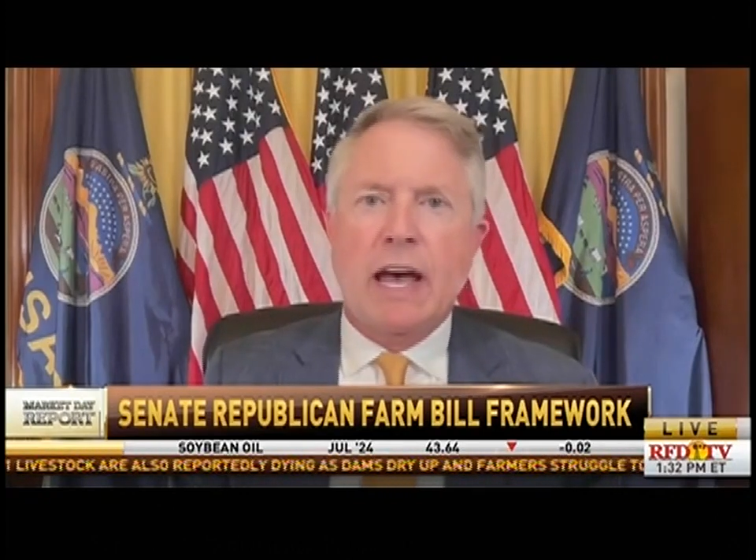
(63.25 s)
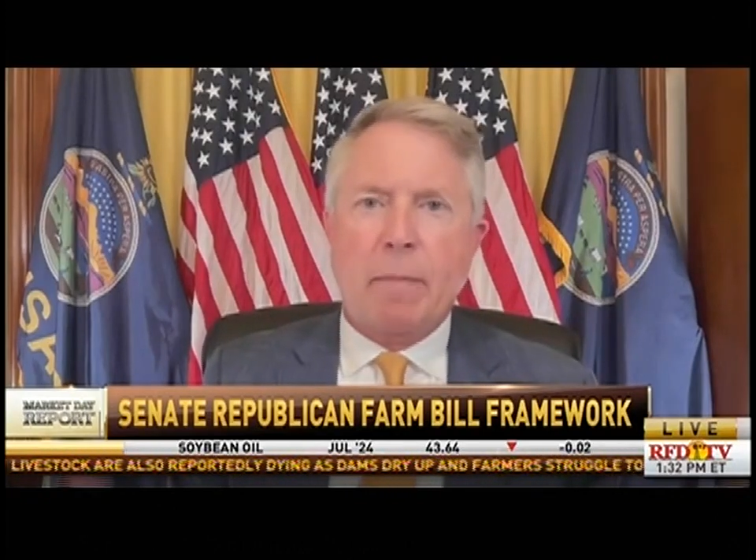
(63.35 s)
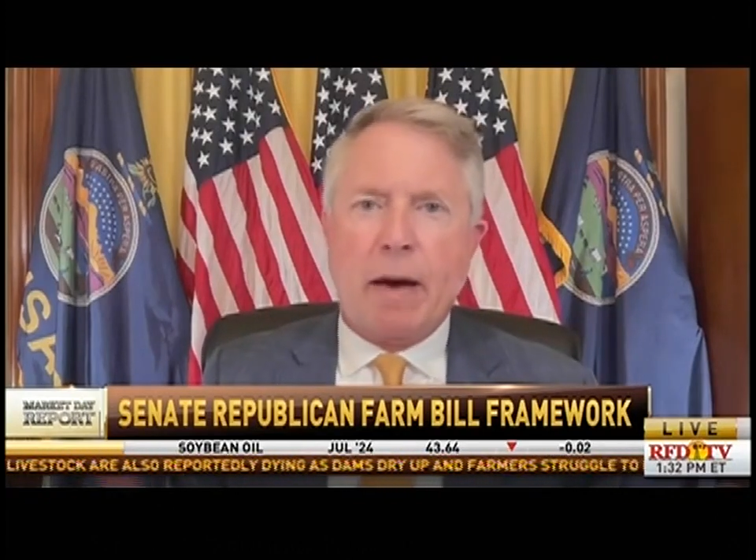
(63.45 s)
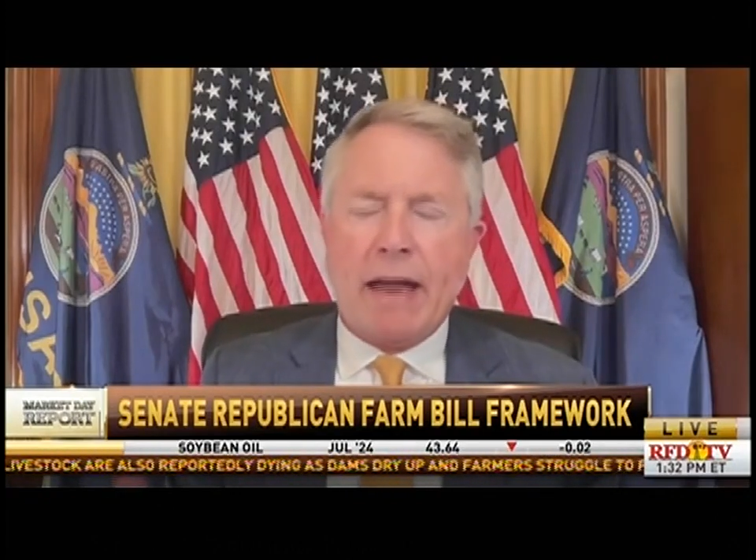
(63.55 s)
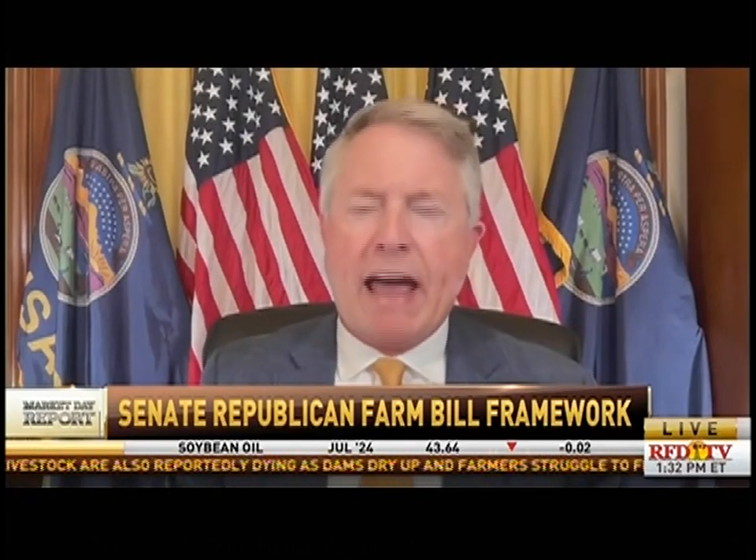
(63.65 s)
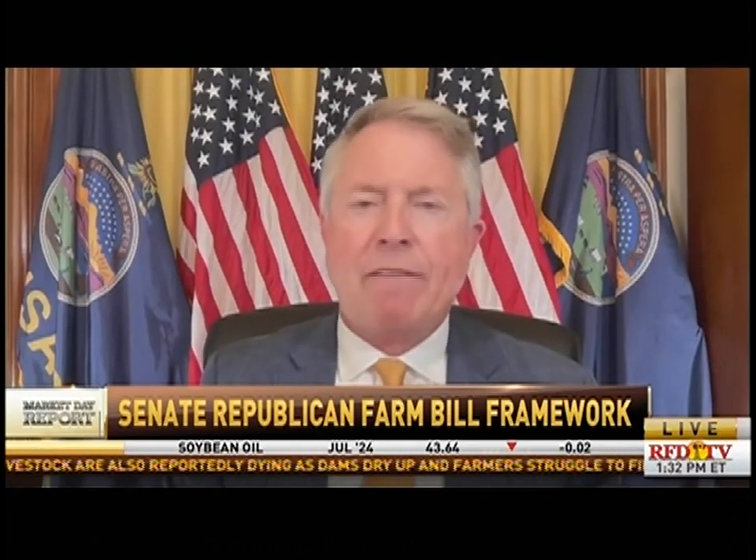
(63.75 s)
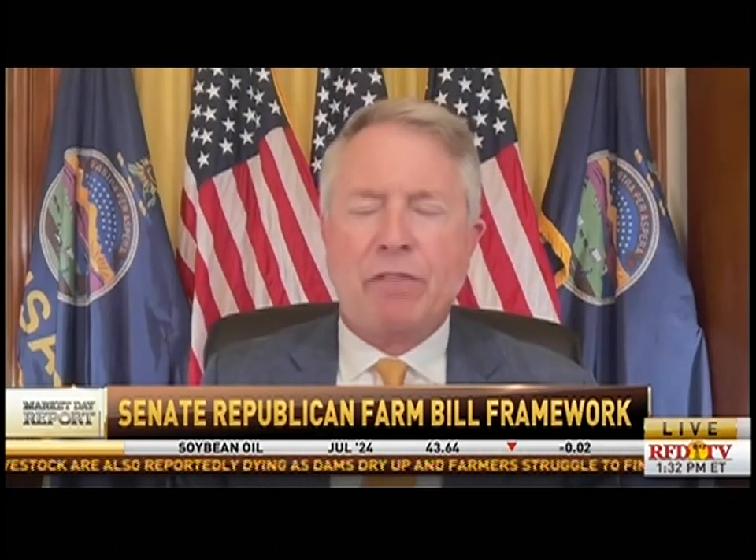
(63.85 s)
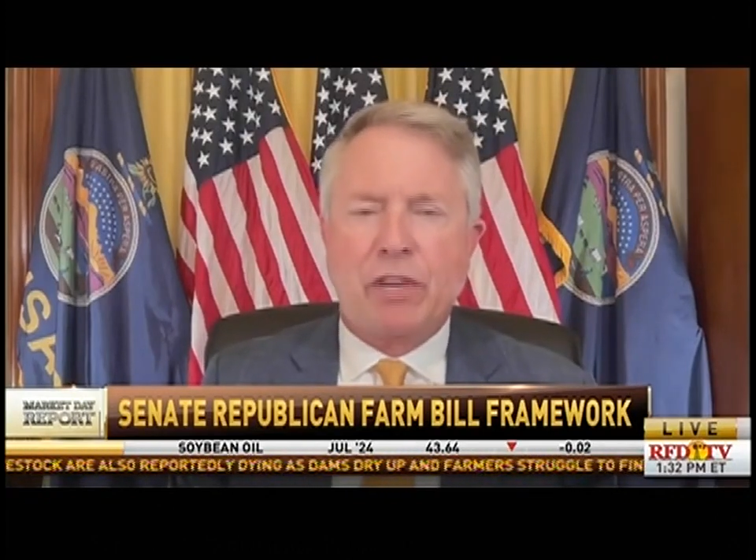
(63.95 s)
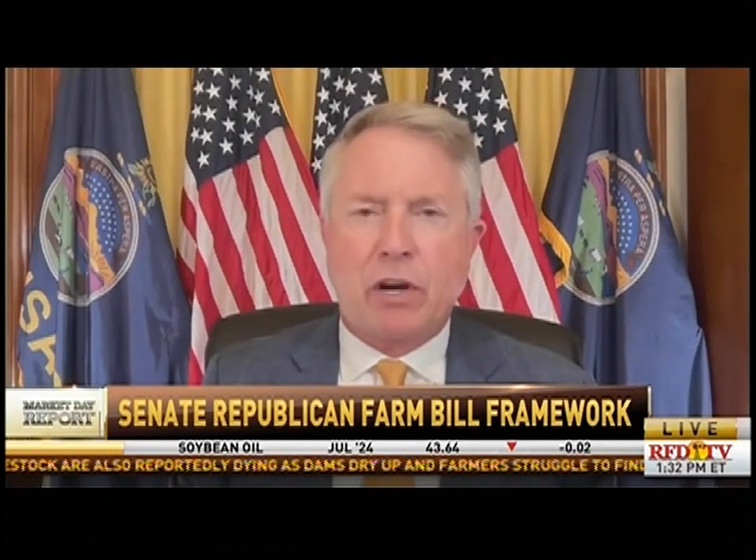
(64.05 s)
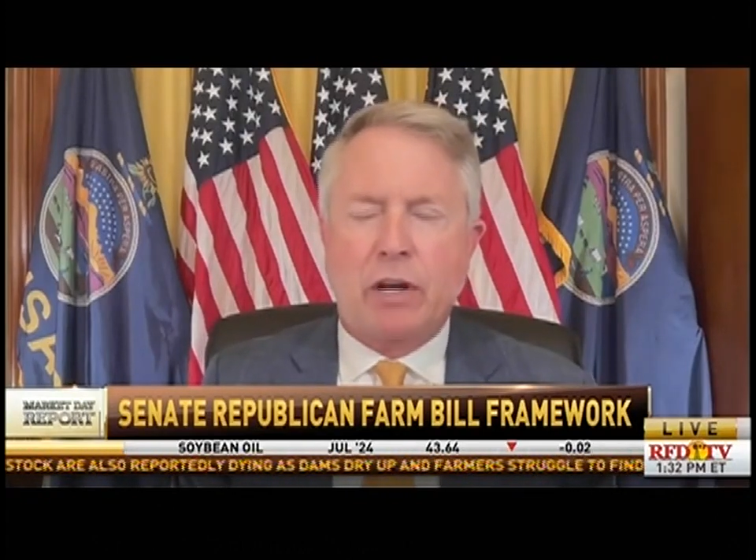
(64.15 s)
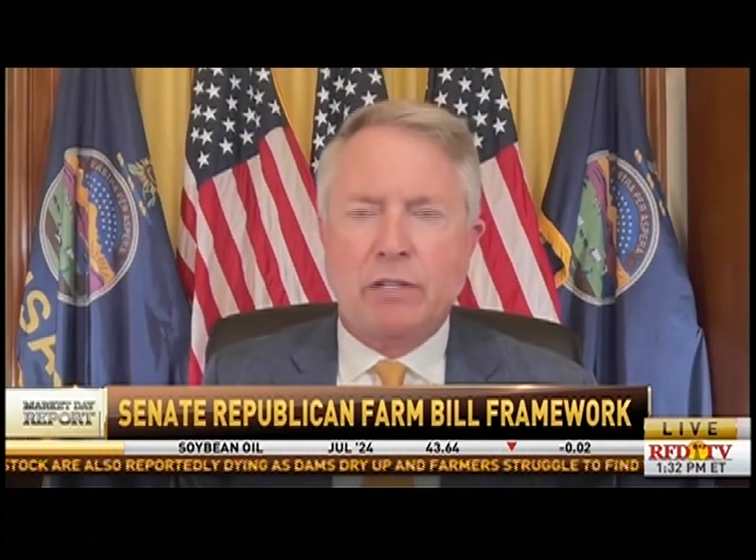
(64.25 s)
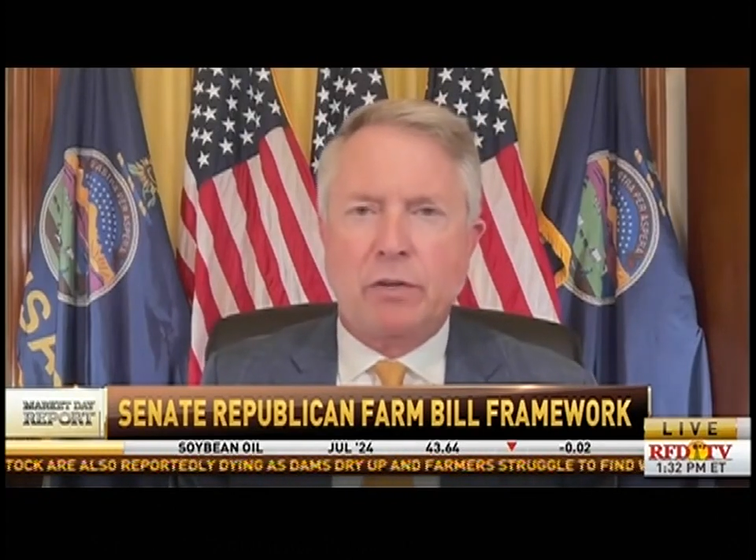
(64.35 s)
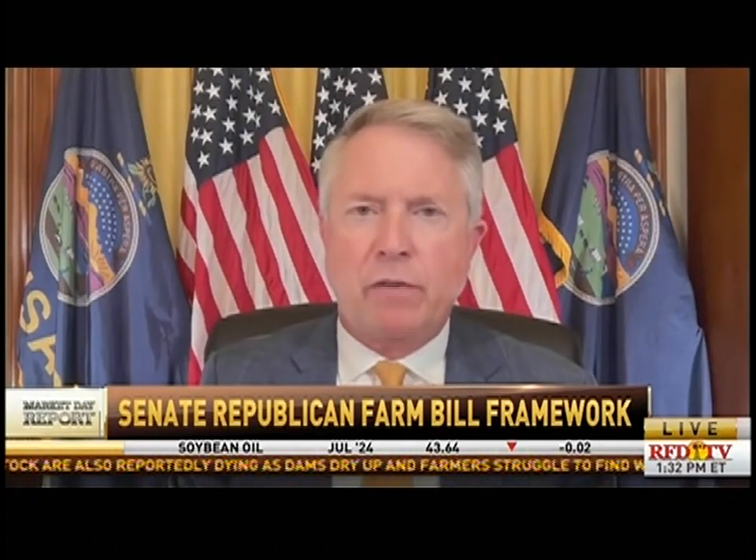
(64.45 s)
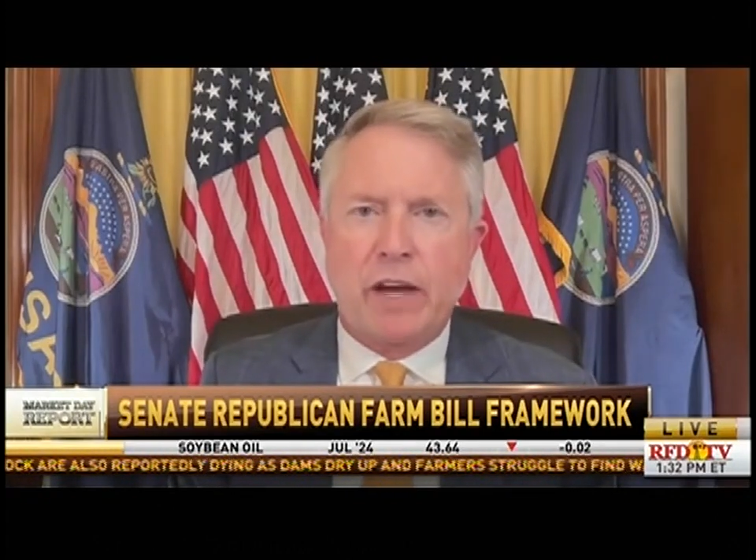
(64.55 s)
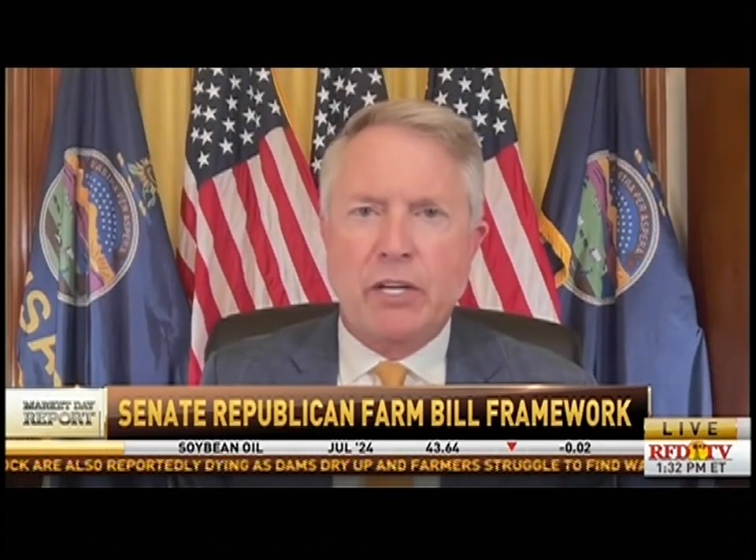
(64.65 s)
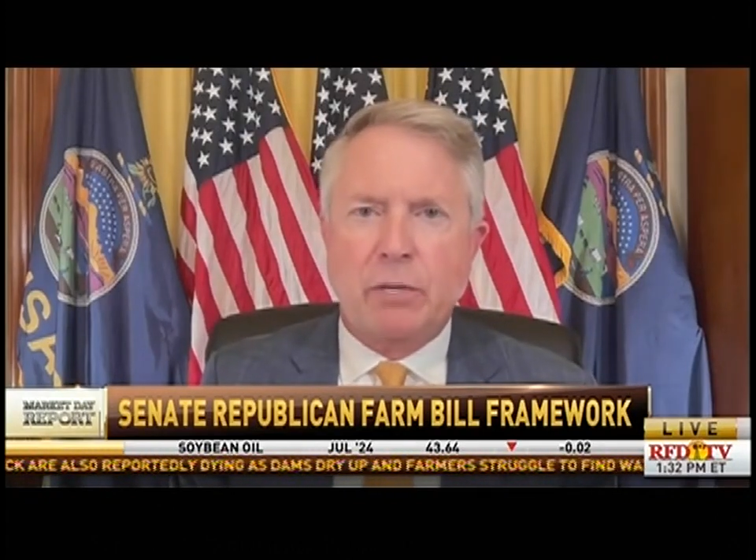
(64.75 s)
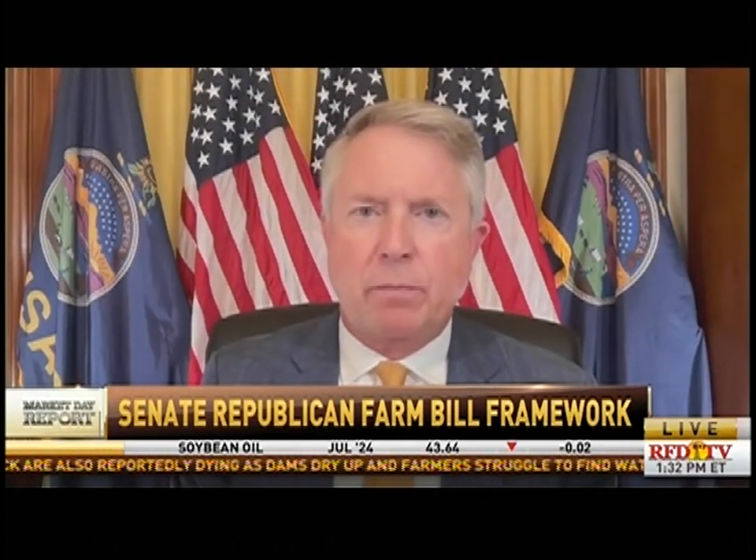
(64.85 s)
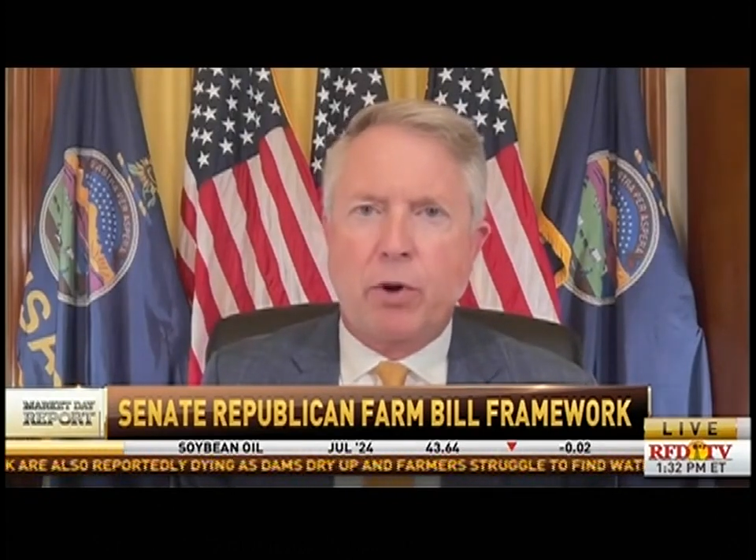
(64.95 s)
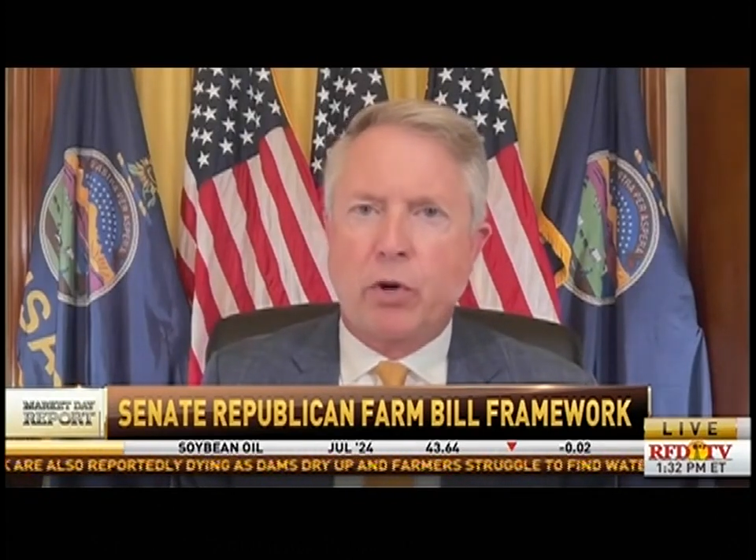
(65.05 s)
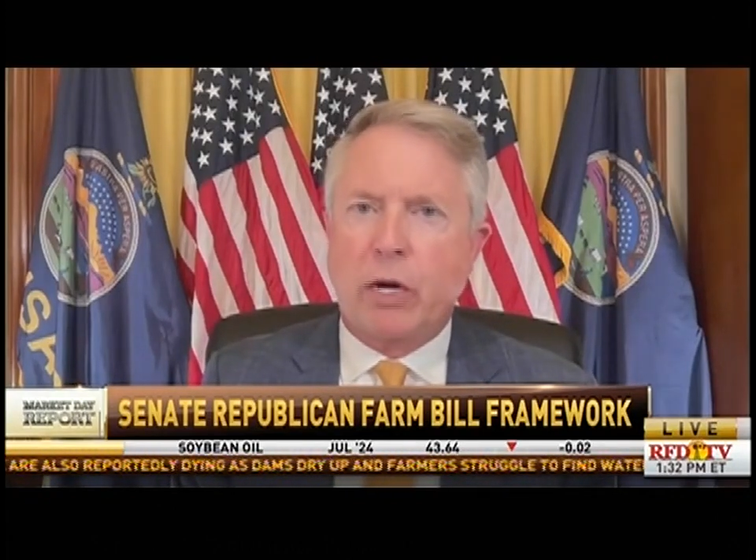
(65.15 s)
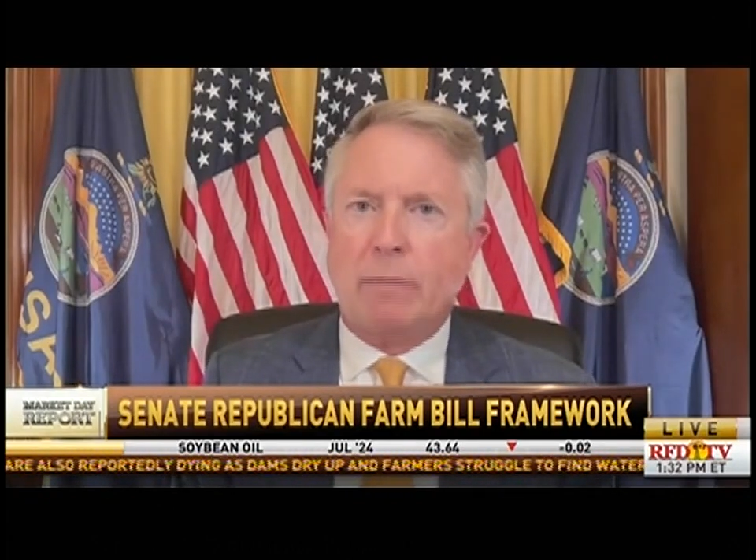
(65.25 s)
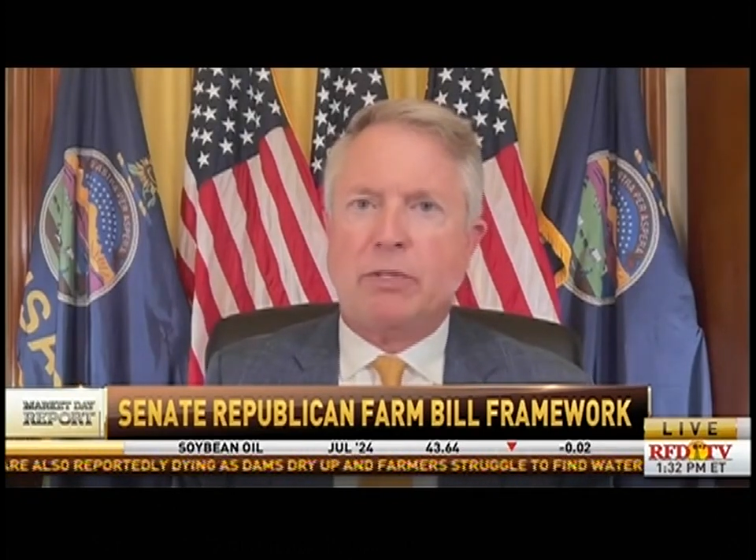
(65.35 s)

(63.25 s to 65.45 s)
about half of the conservation program.